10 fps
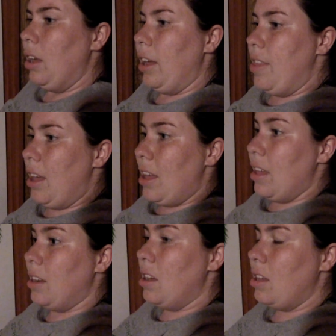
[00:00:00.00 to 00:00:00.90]
And
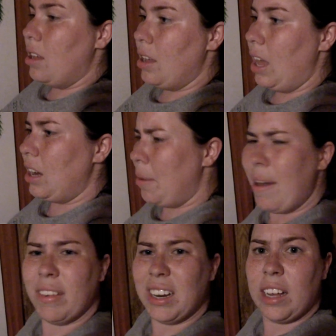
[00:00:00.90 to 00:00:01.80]
then ended up
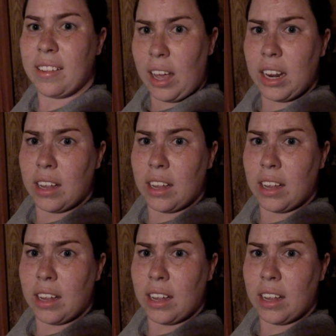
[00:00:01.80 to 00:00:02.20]
having an anxiety